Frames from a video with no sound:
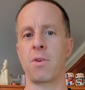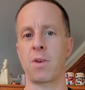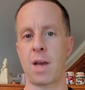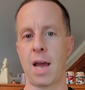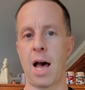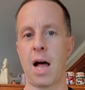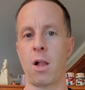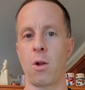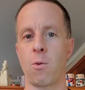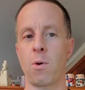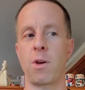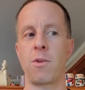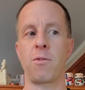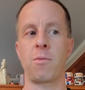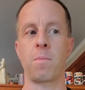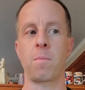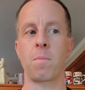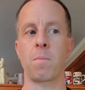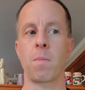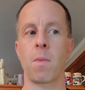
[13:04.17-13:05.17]

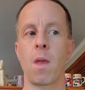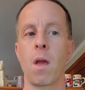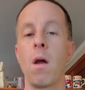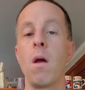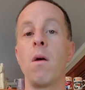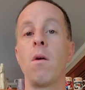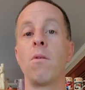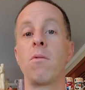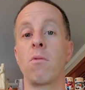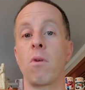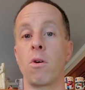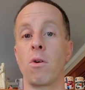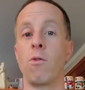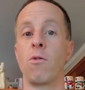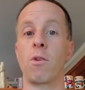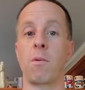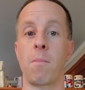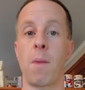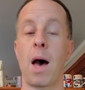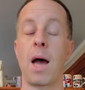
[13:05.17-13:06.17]
calories. So
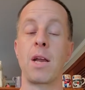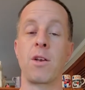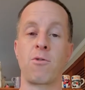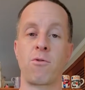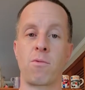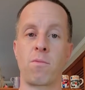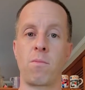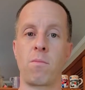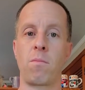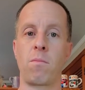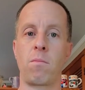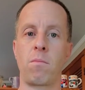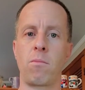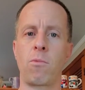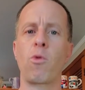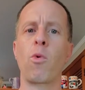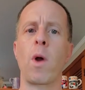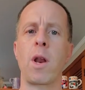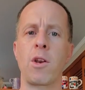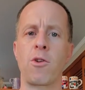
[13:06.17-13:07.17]
using my
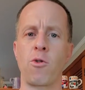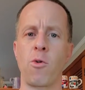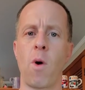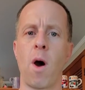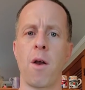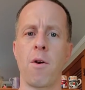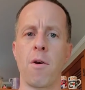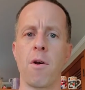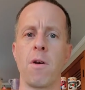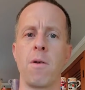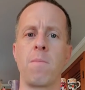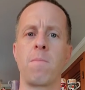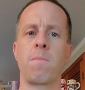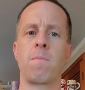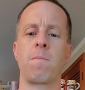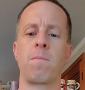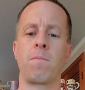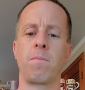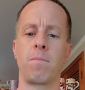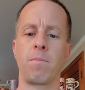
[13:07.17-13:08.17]
2,200
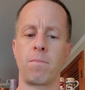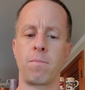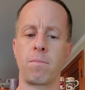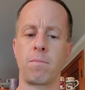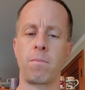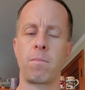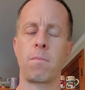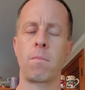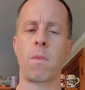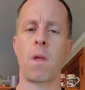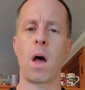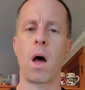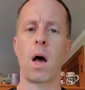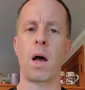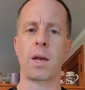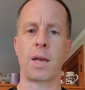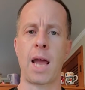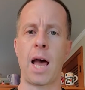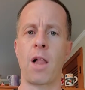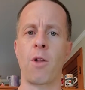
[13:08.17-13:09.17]

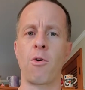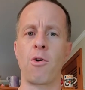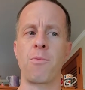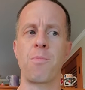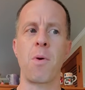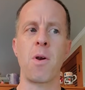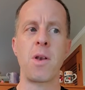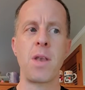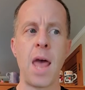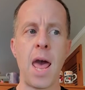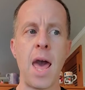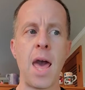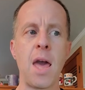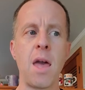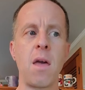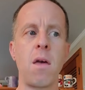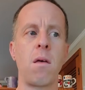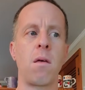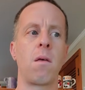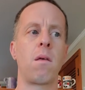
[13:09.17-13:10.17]
calories per
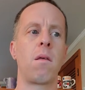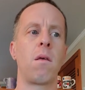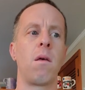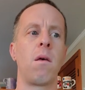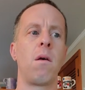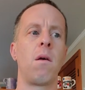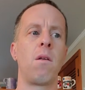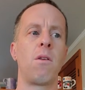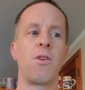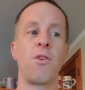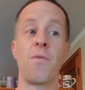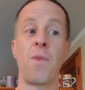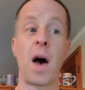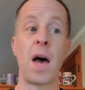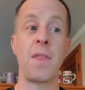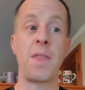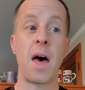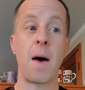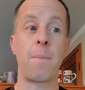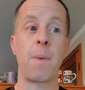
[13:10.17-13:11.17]
day,
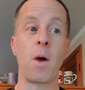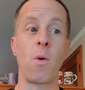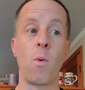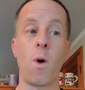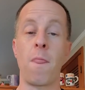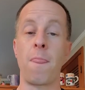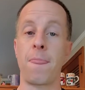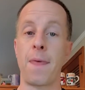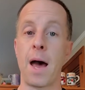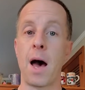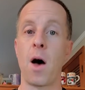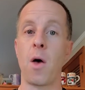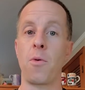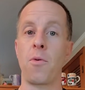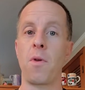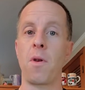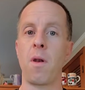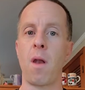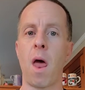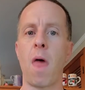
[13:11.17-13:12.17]
divide that by
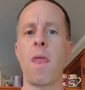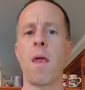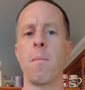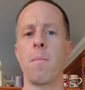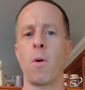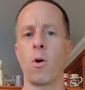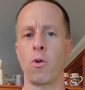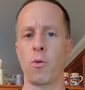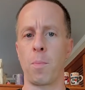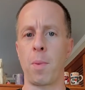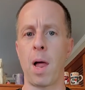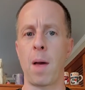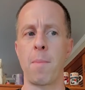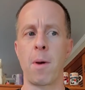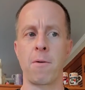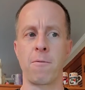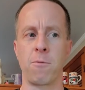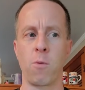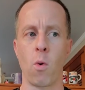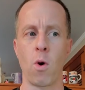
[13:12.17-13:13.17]
1,000 and then multiply by
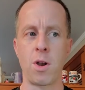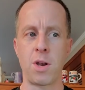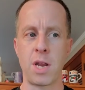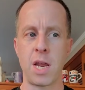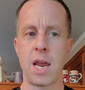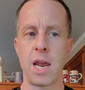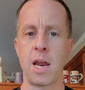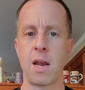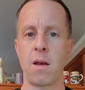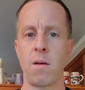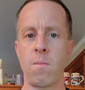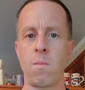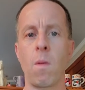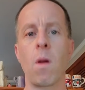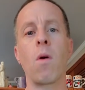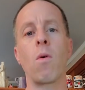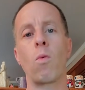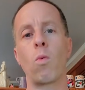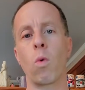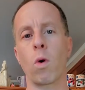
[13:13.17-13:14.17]
14,
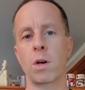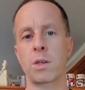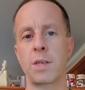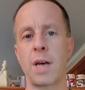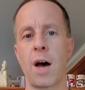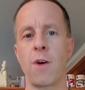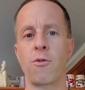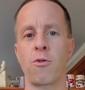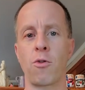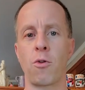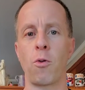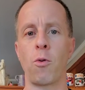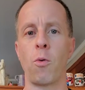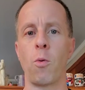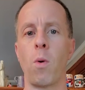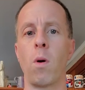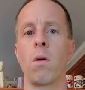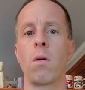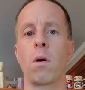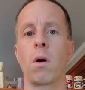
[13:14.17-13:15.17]
works out
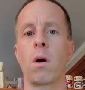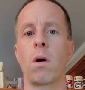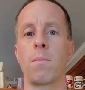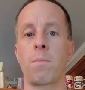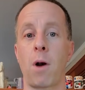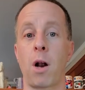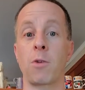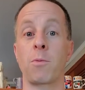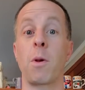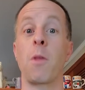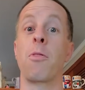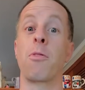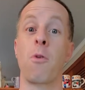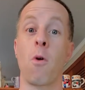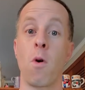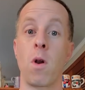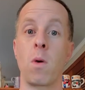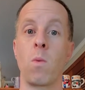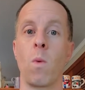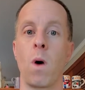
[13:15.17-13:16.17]
to approximately
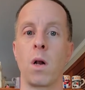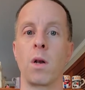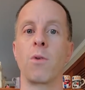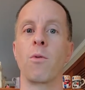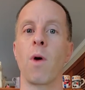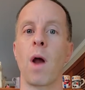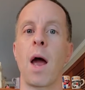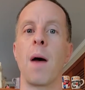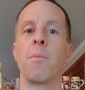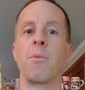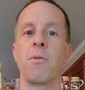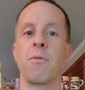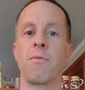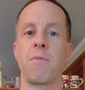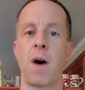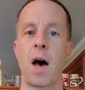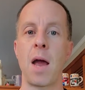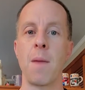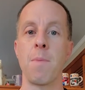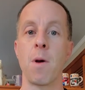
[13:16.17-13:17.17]
31 grams of
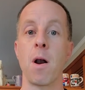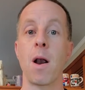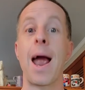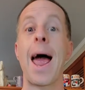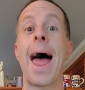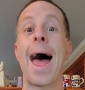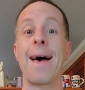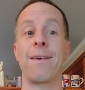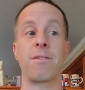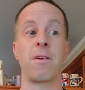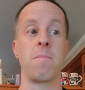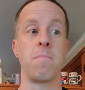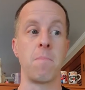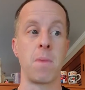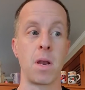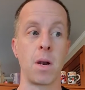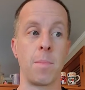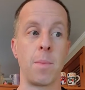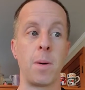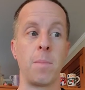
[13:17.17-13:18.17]
fiber as a
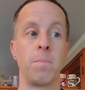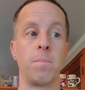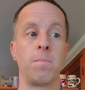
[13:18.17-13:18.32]
minimum.